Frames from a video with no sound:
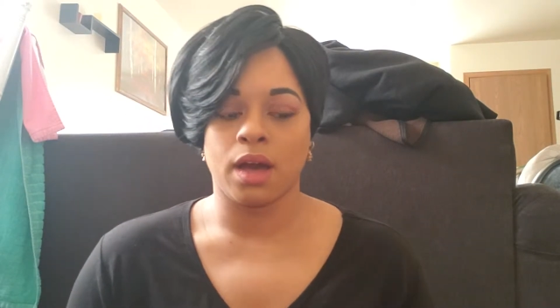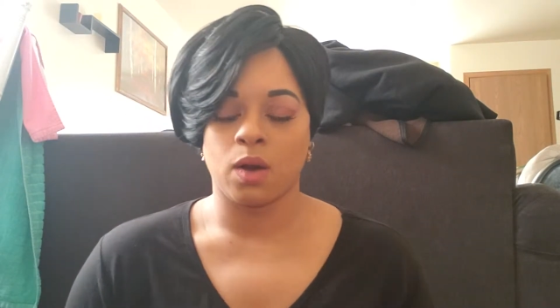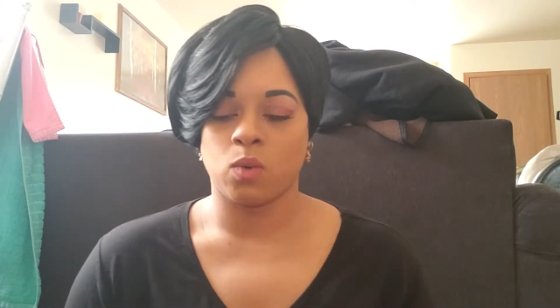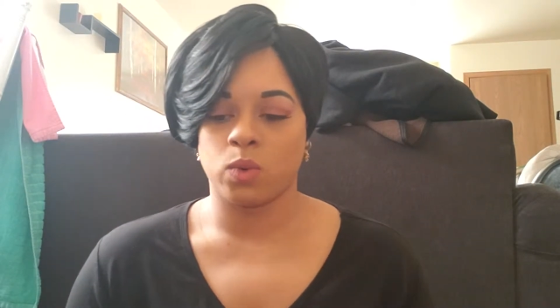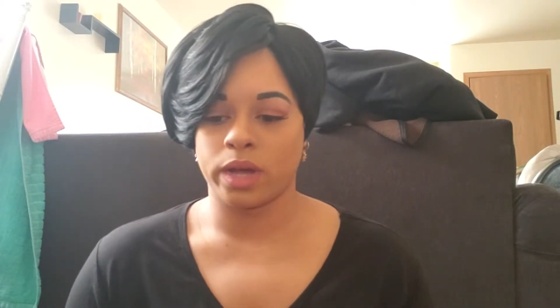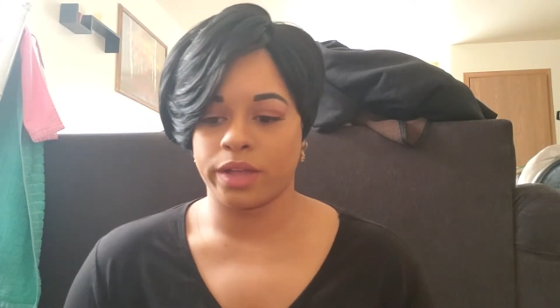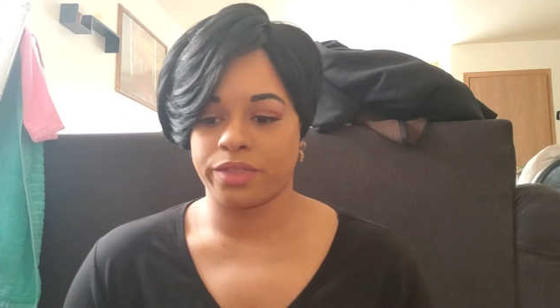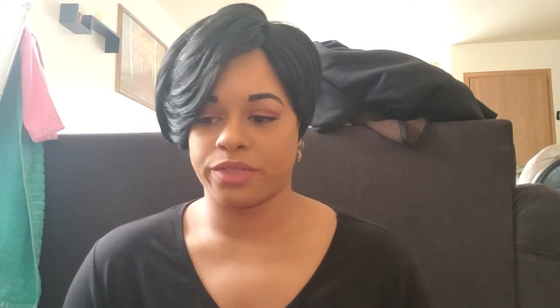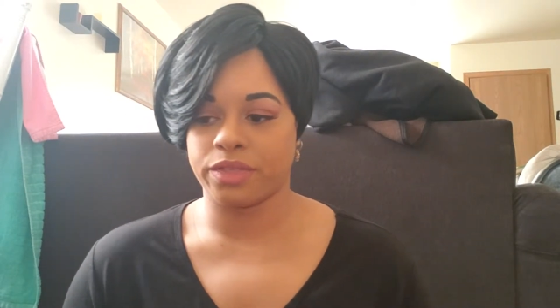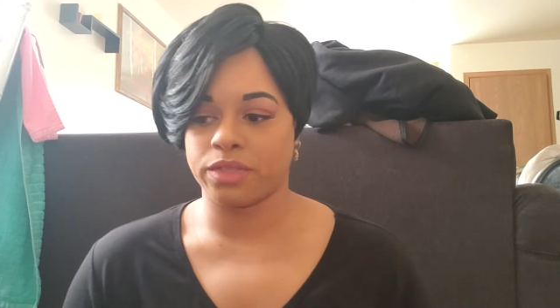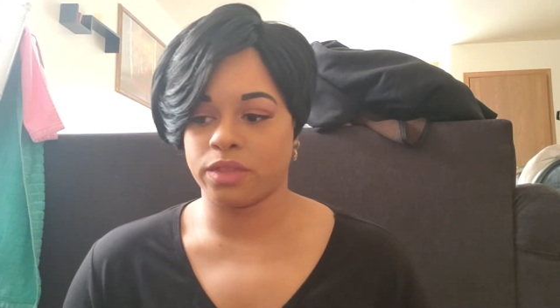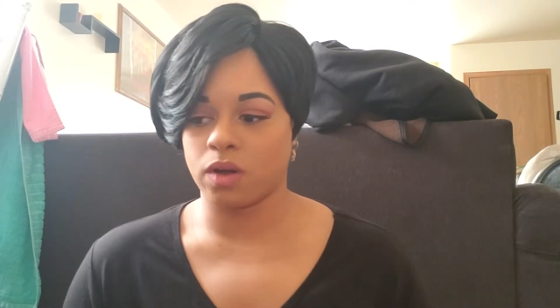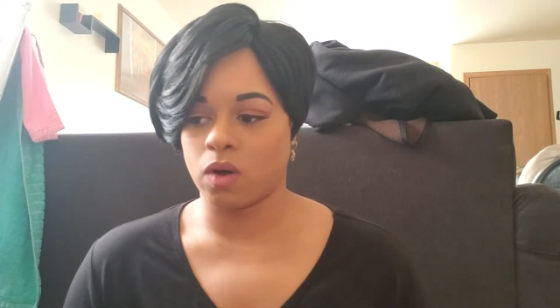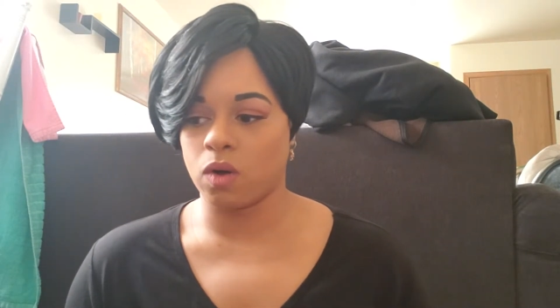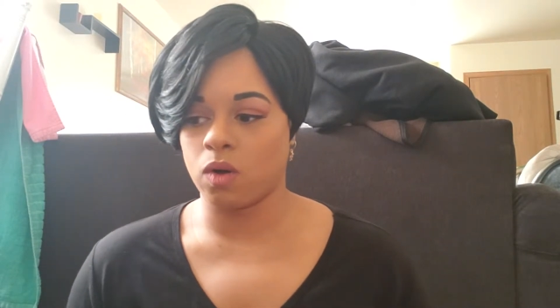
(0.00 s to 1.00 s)
with
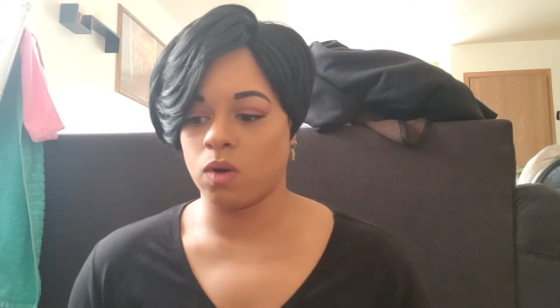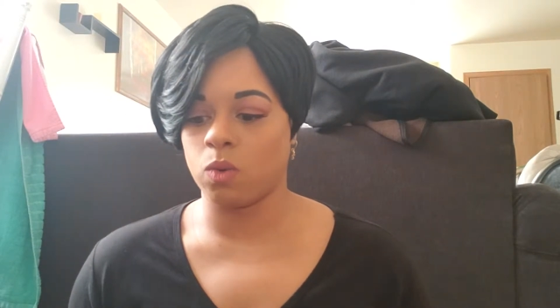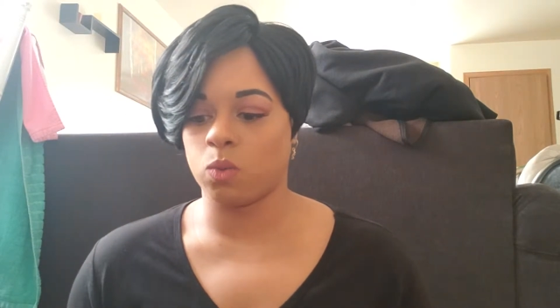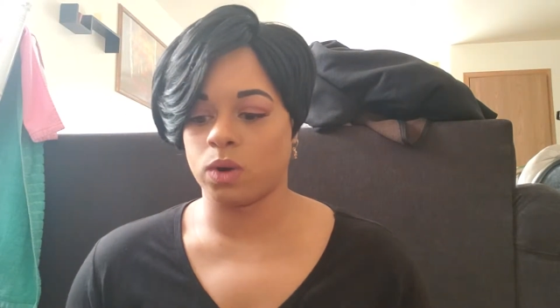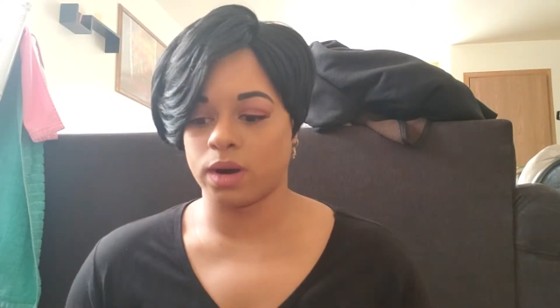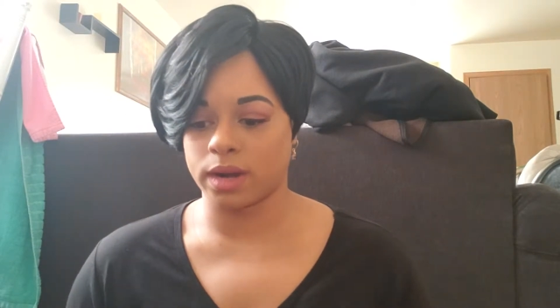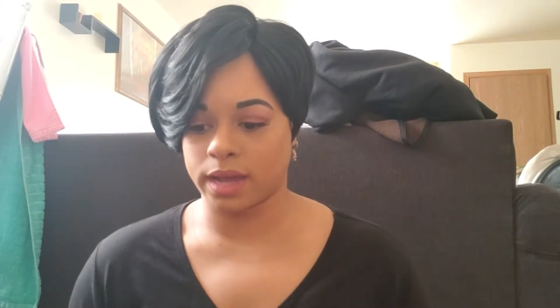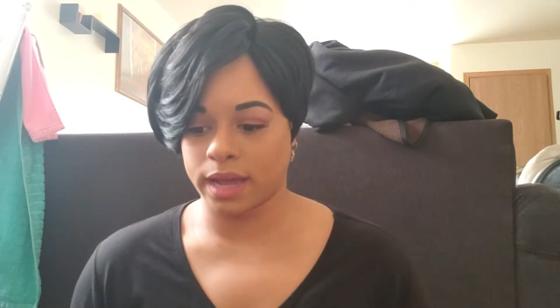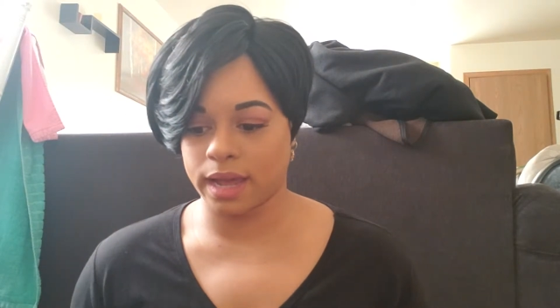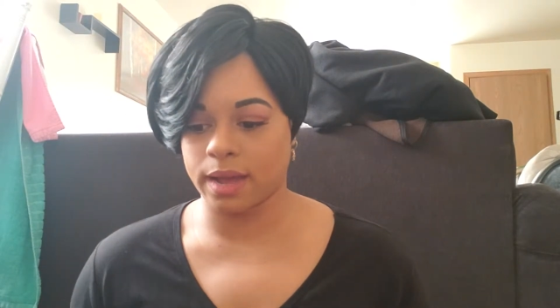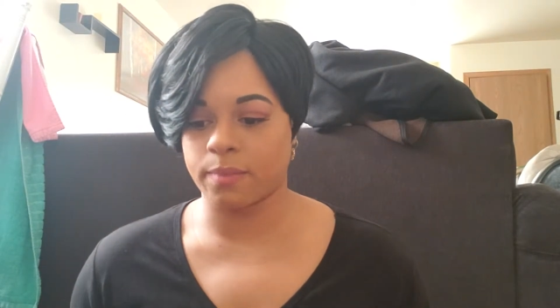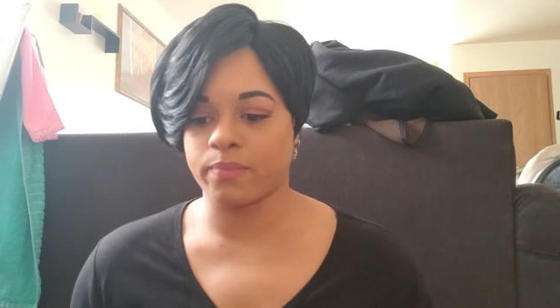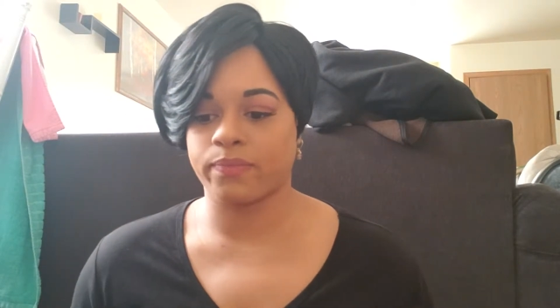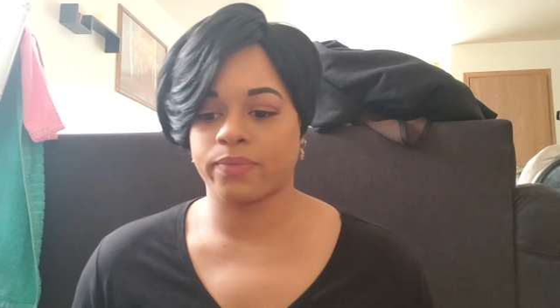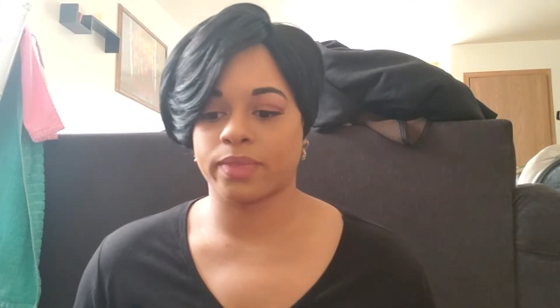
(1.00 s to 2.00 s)
the whole
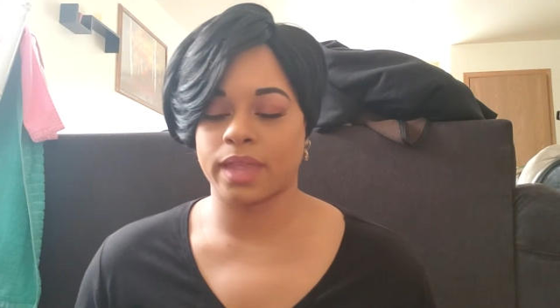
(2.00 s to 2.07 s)
working,